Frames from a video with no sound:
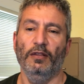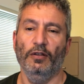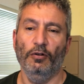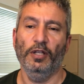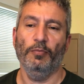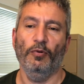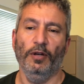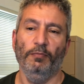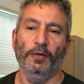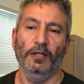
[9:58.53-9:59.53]
only
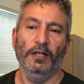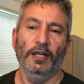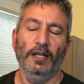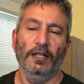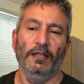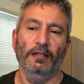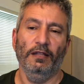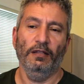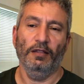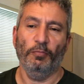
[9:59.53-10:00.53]
point, but
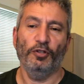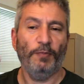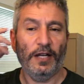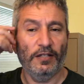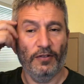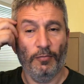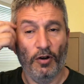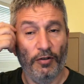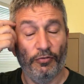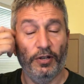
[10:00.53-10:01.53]
the perspective I'm
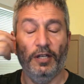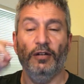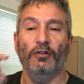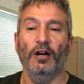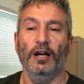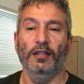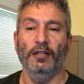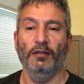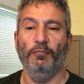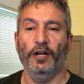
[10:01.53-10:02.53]
offering here
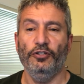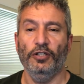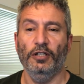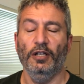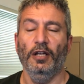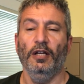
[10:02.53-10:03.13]
on the budget